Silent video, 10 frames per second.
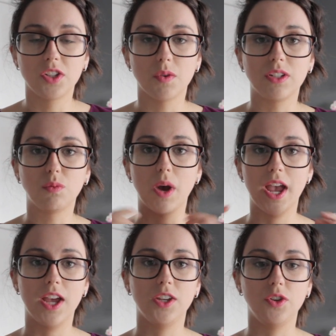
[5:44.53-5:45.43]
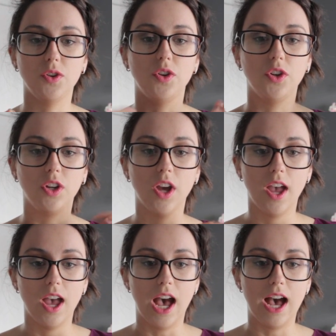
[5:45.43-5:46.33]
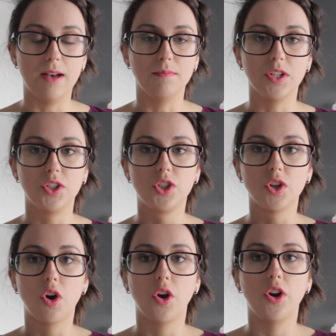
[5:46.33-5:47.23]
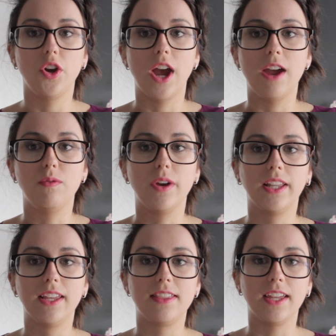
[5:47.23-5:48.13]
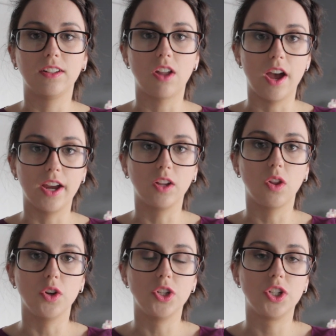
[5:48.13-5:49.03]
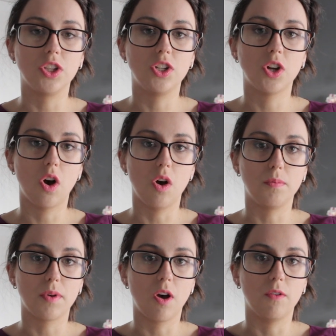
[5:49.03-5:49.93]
So it's where you sew a really thin line close to the top